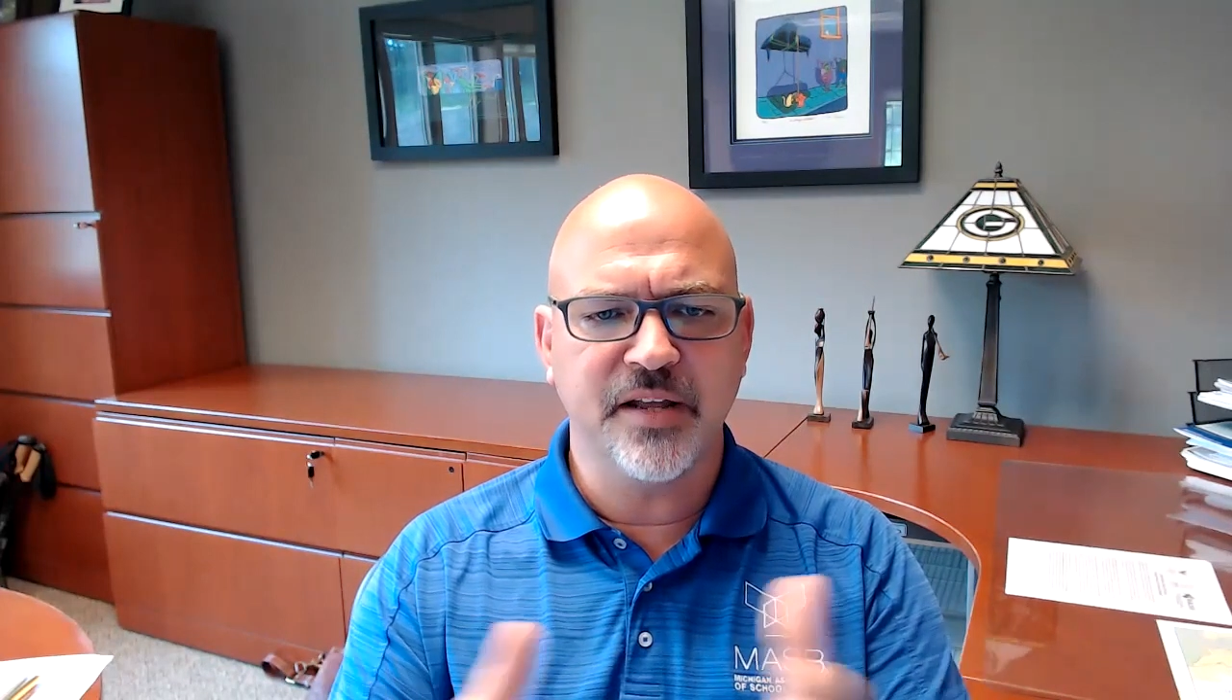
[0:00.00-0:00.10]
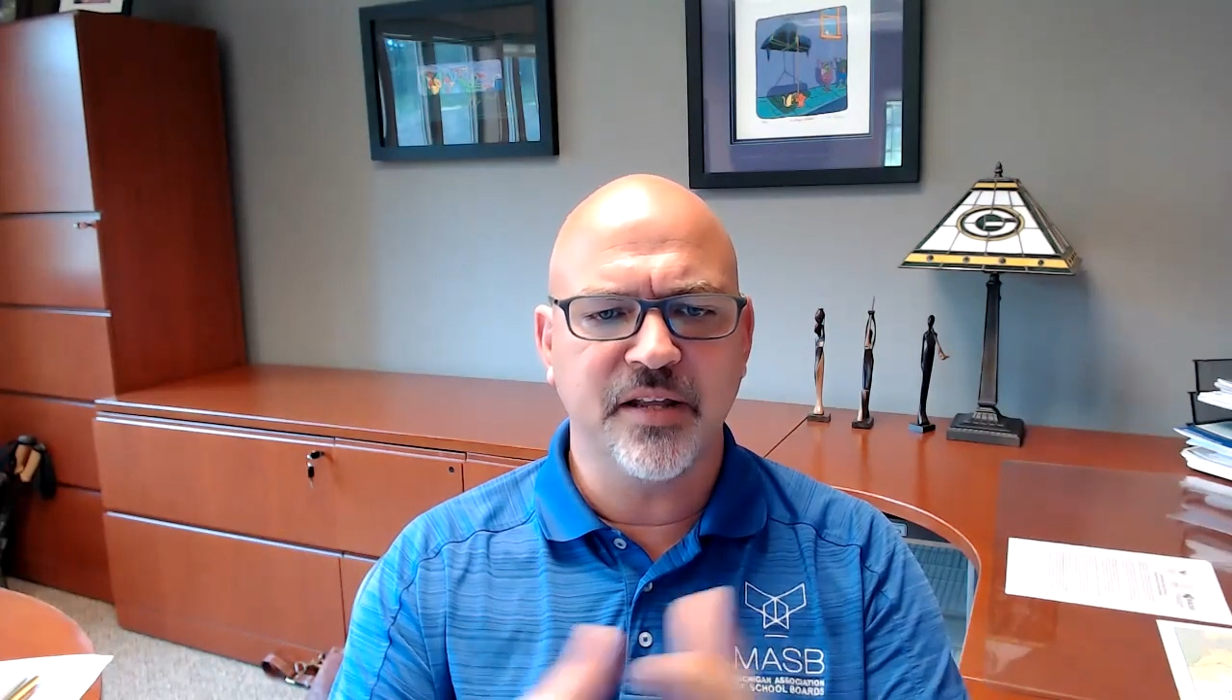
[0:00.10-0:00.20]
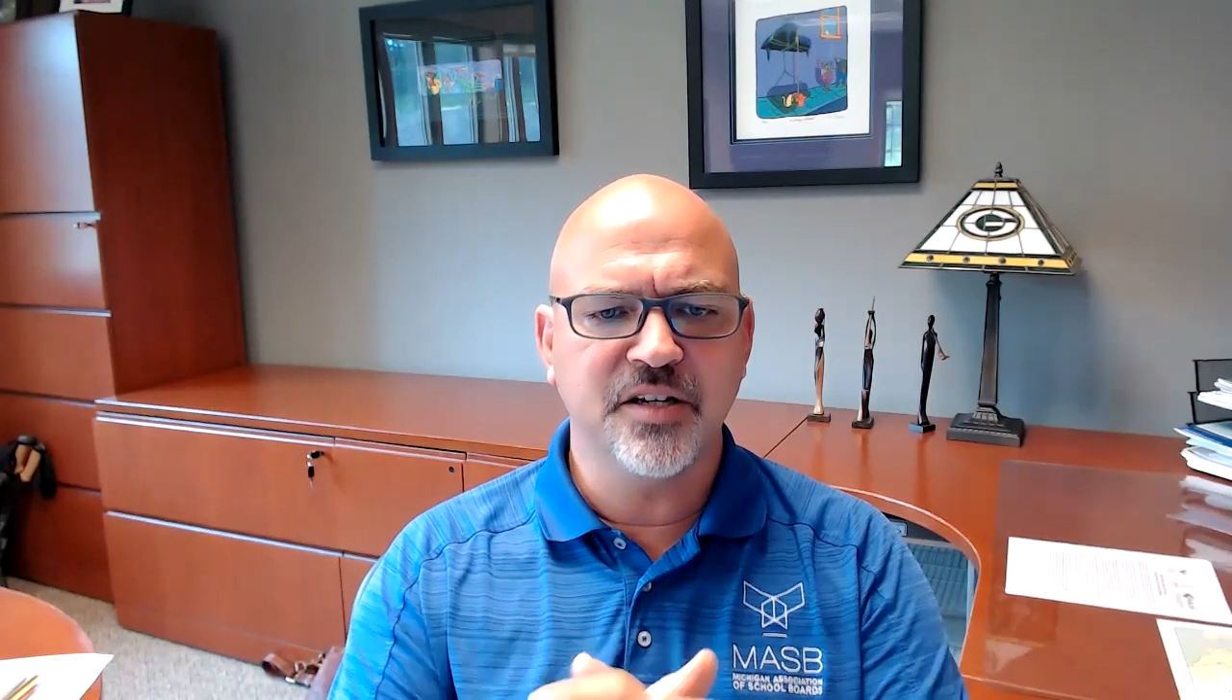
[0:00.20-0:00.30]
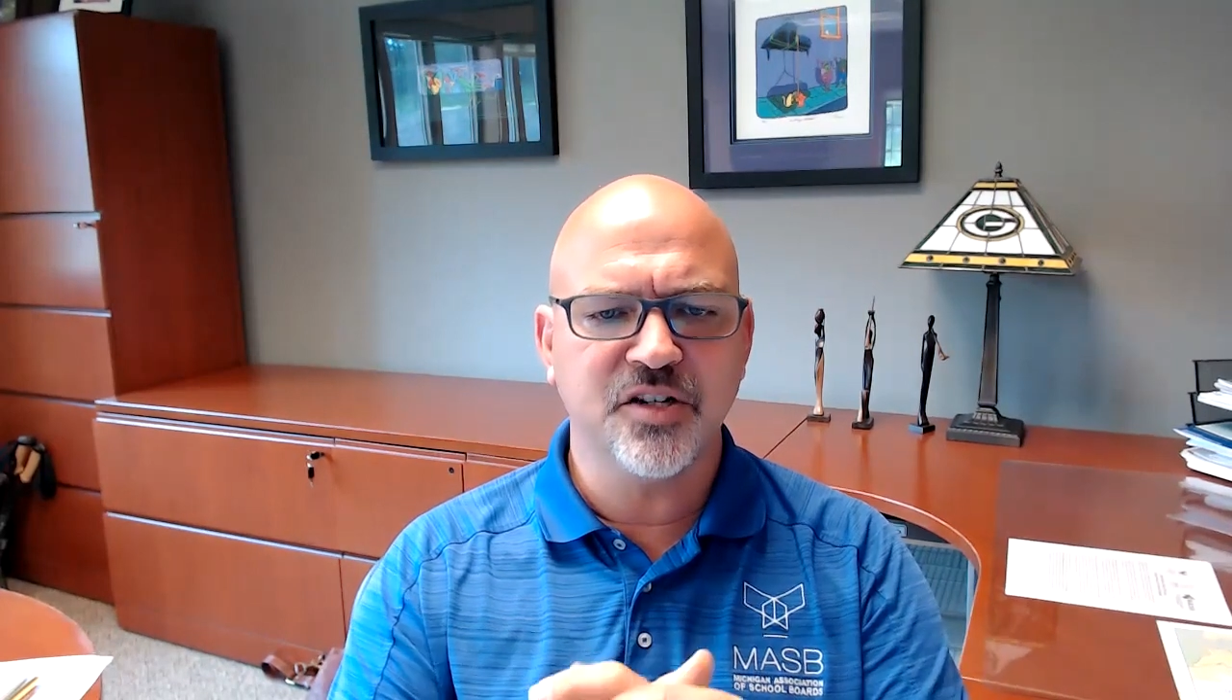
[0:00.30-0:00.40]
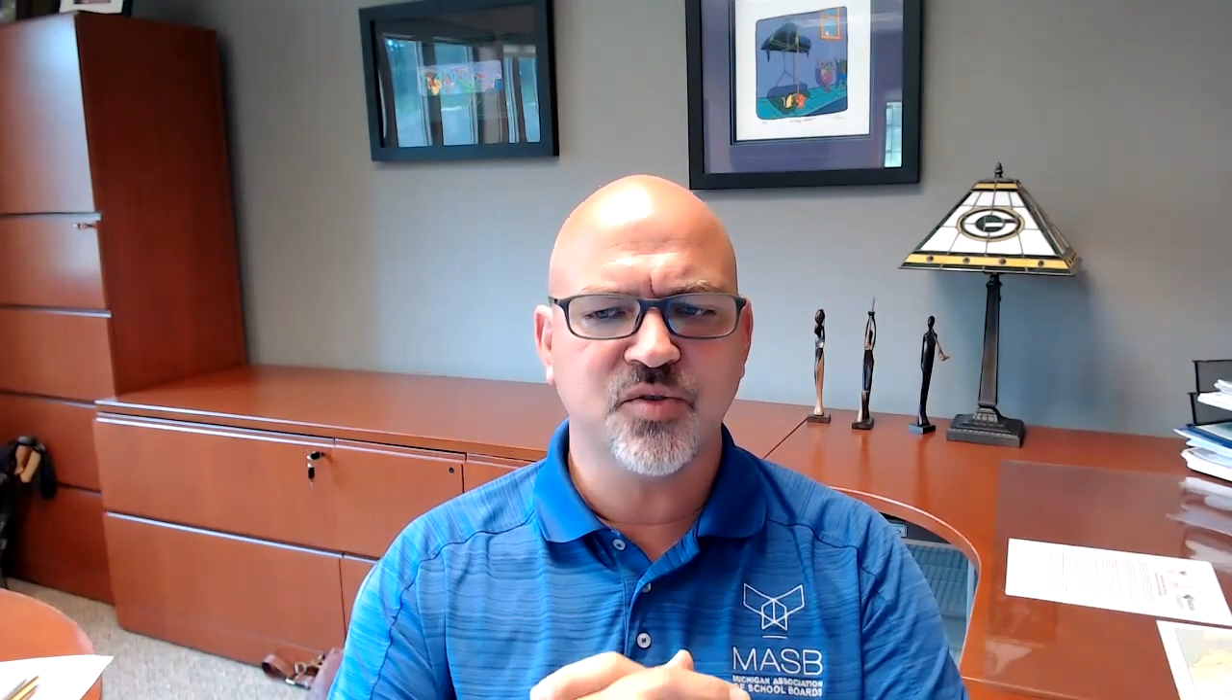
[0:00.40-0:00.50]

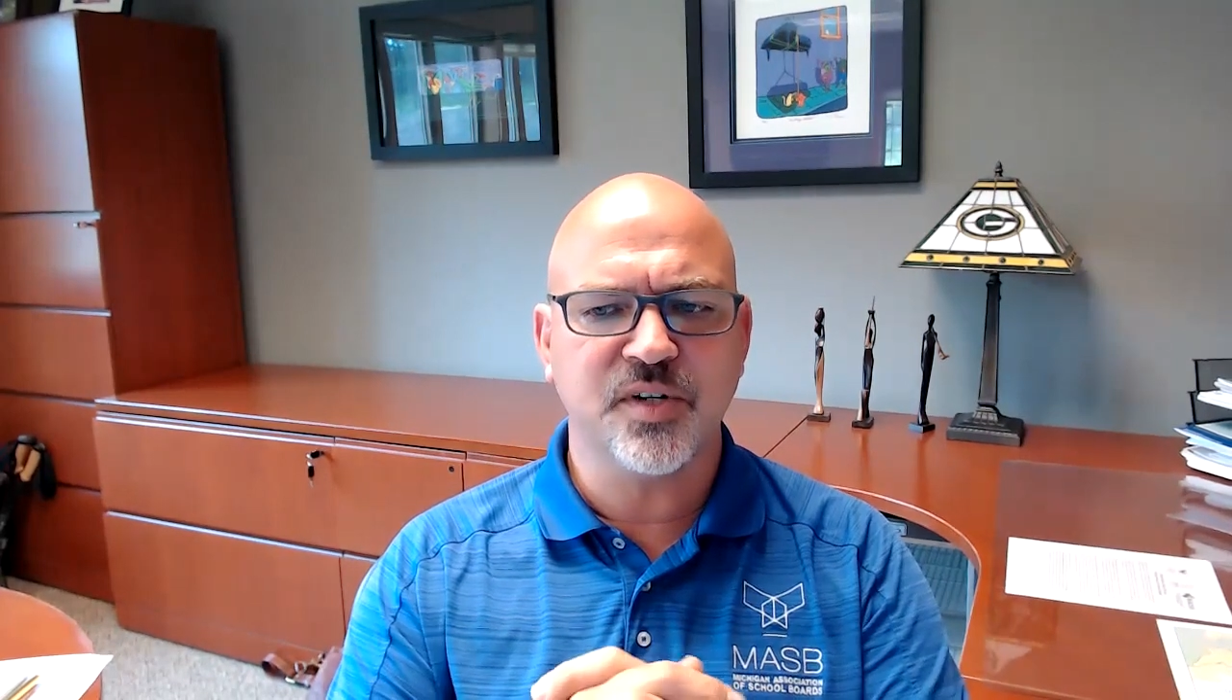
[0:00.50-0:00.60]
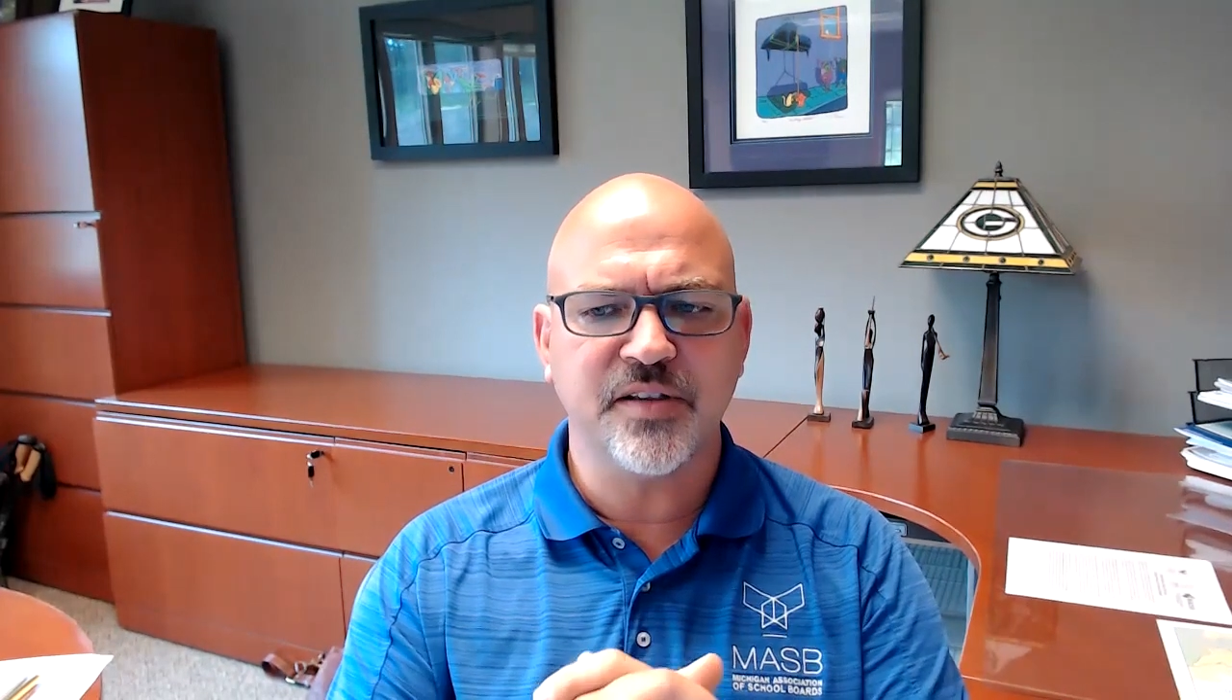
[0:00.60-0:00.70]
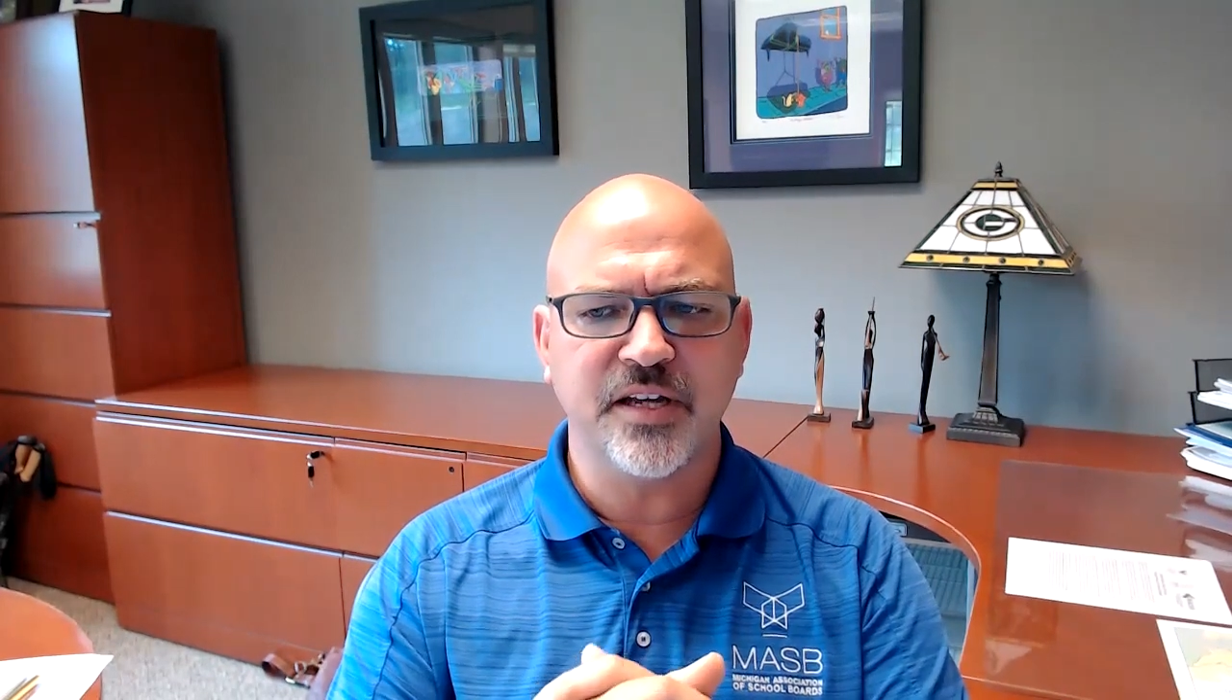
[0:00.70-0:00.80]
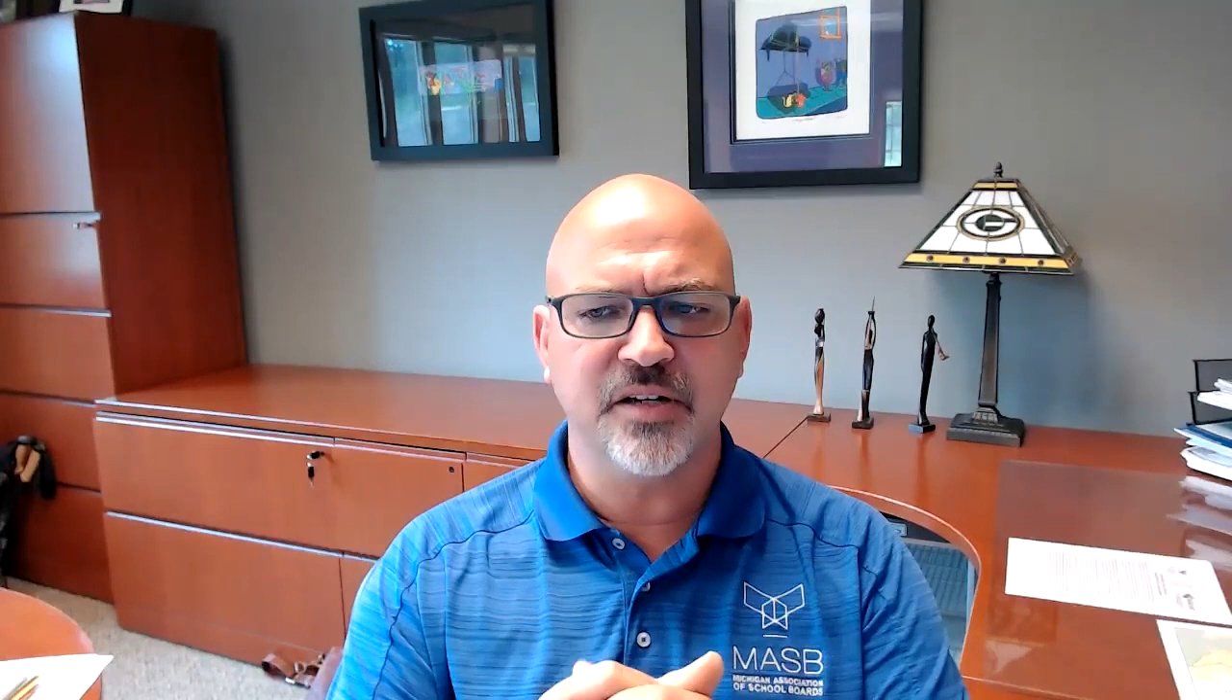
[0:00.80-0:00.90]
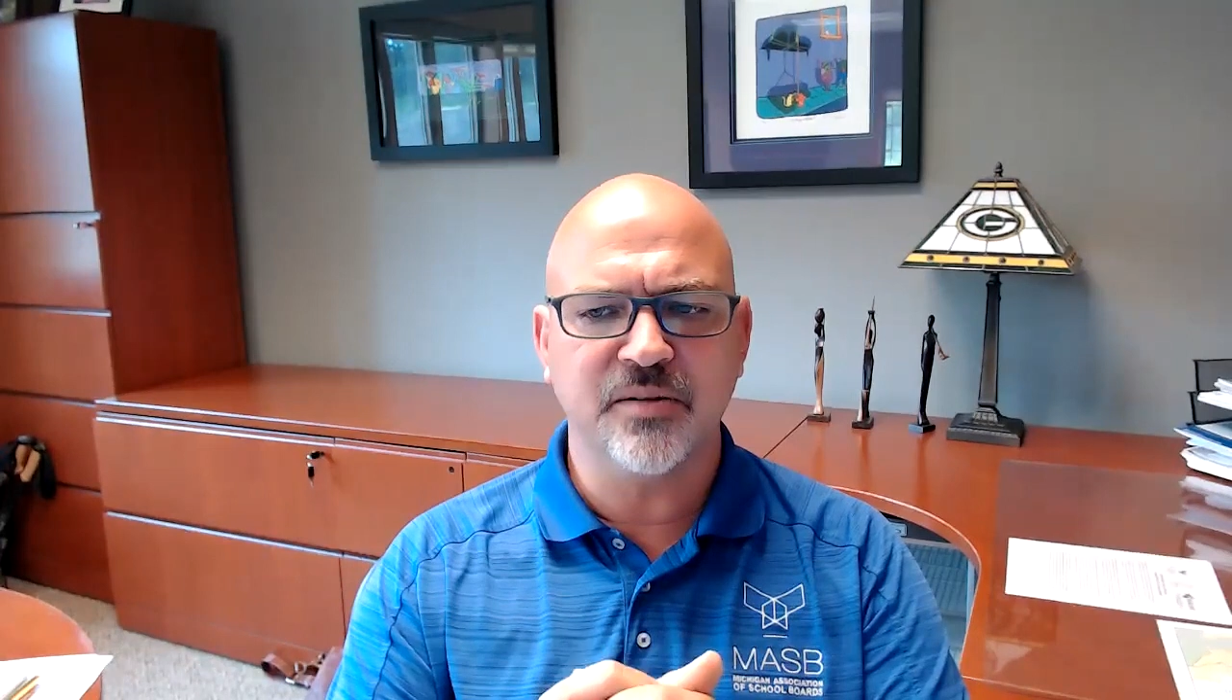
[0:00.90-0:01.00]
the district that